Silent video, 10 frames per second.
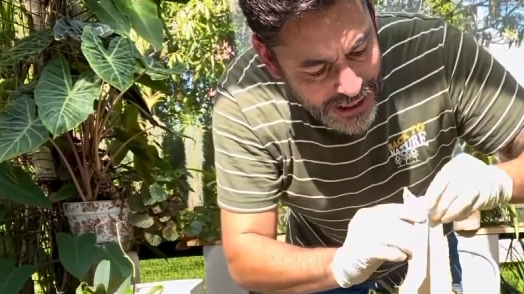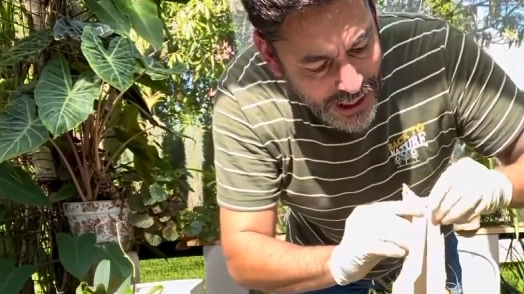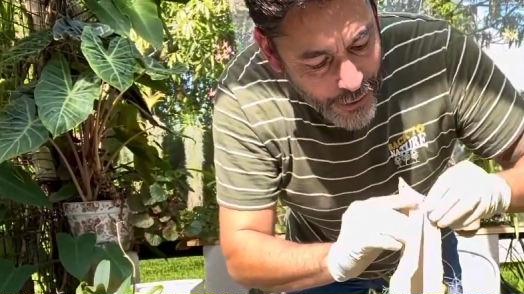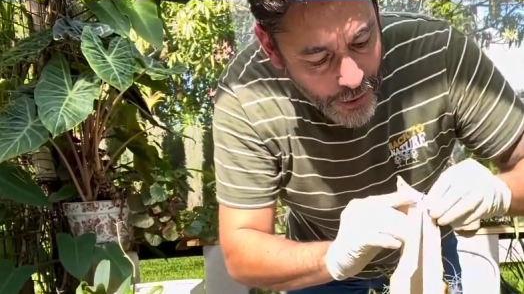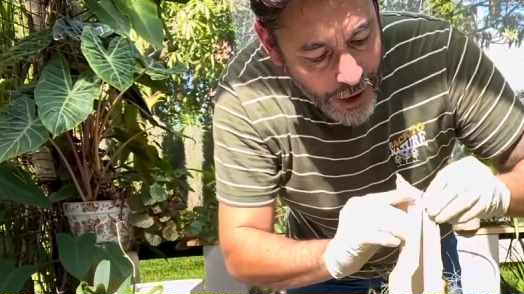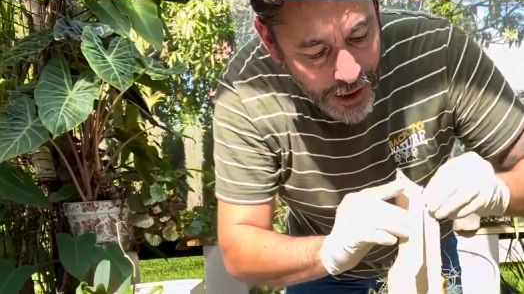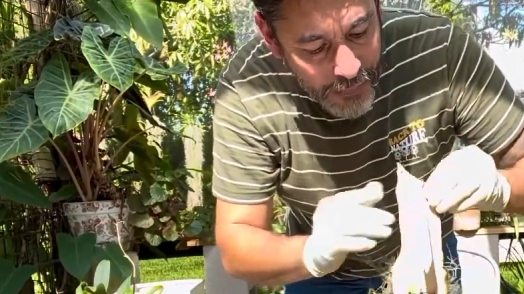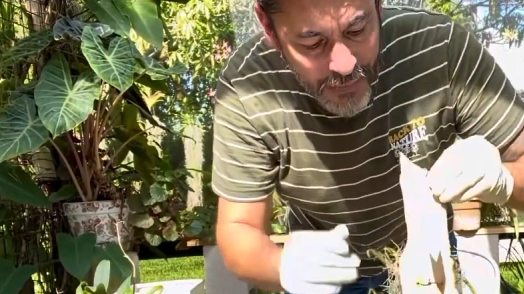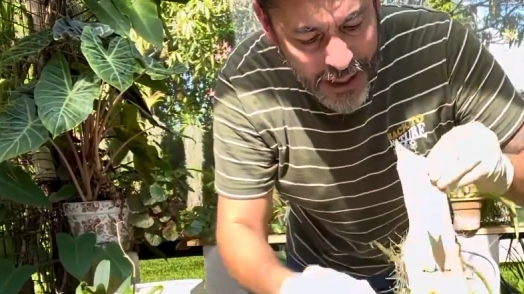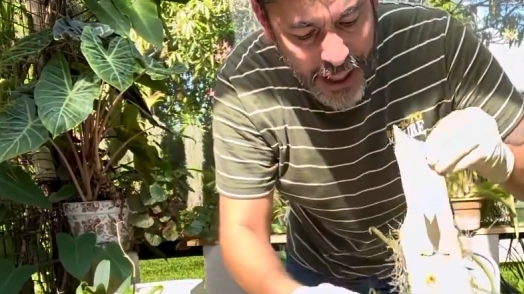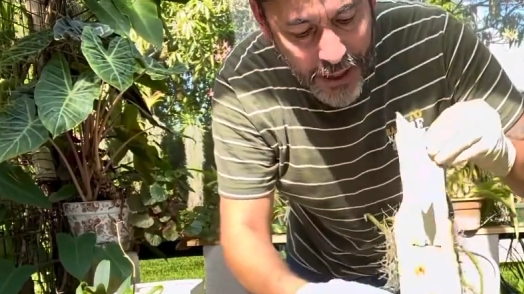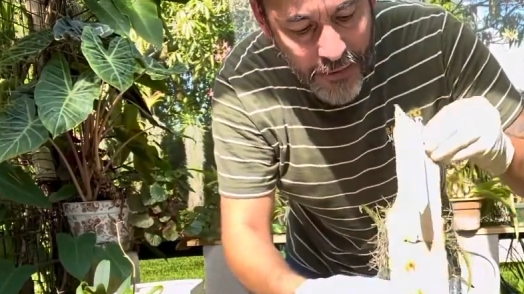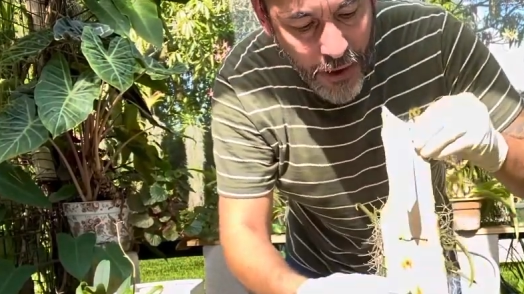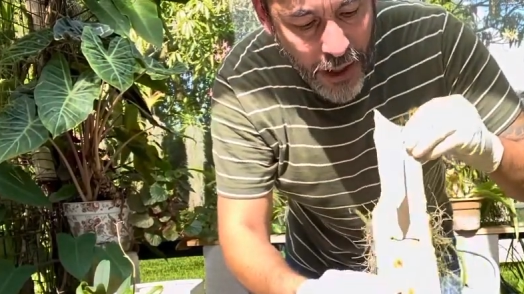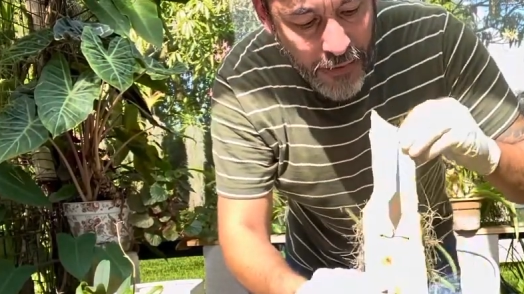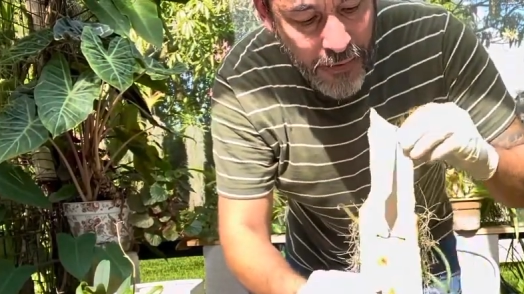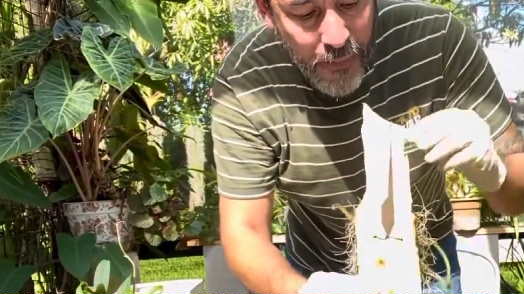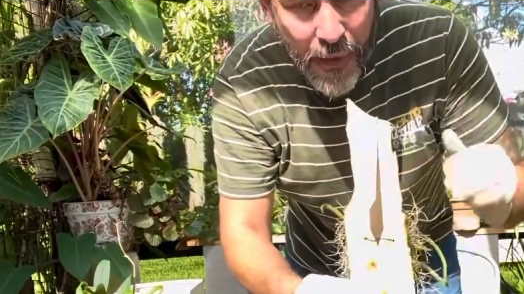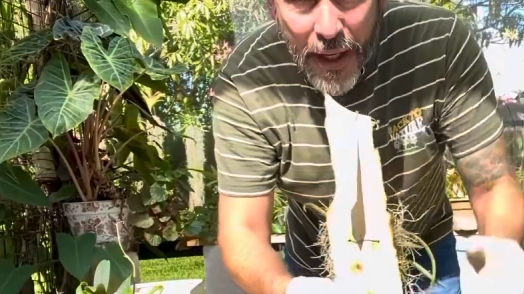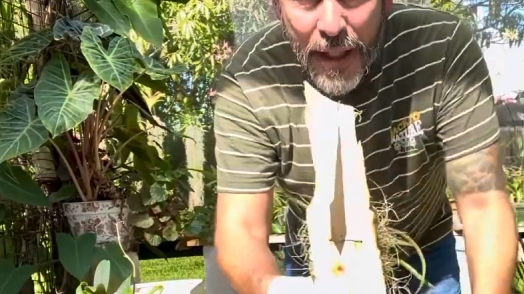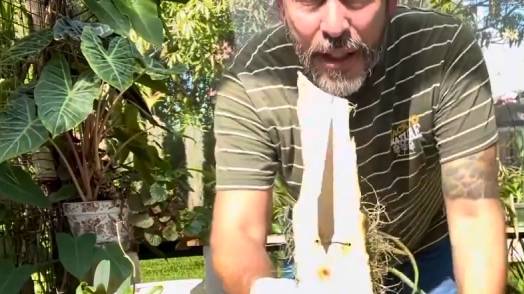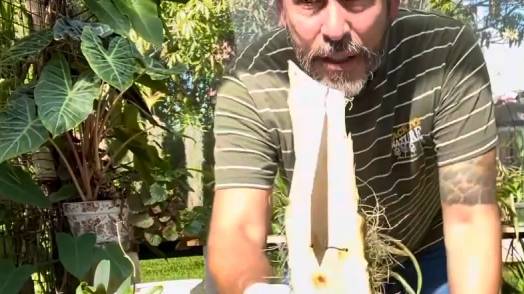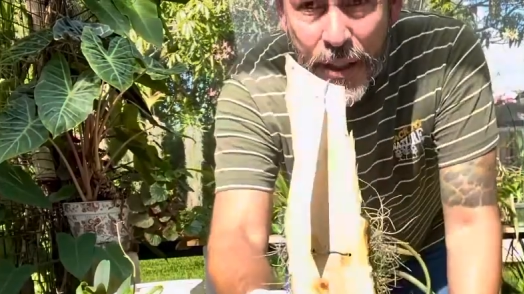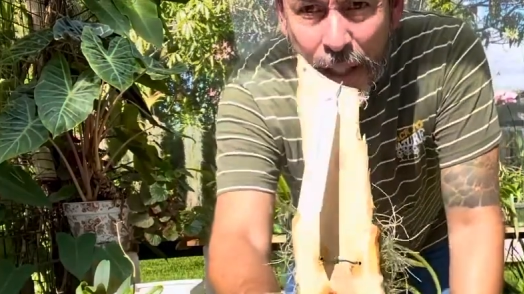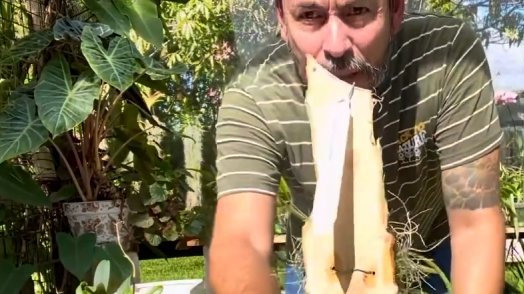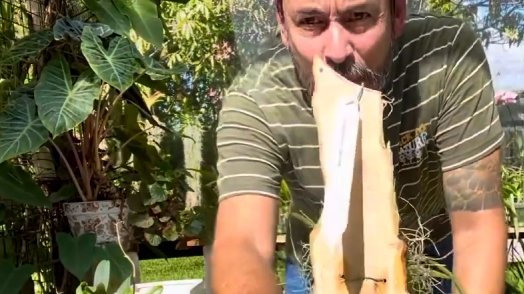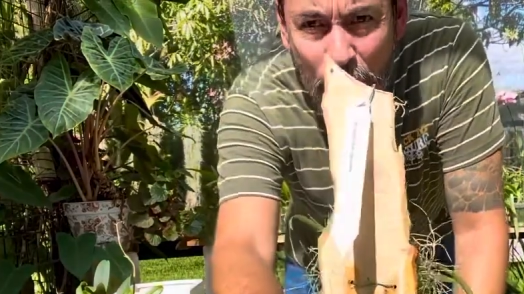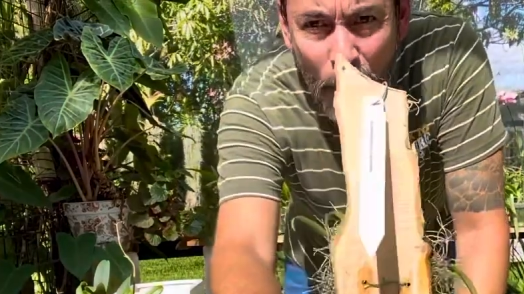that'll work. It's not gonna fall off. So there,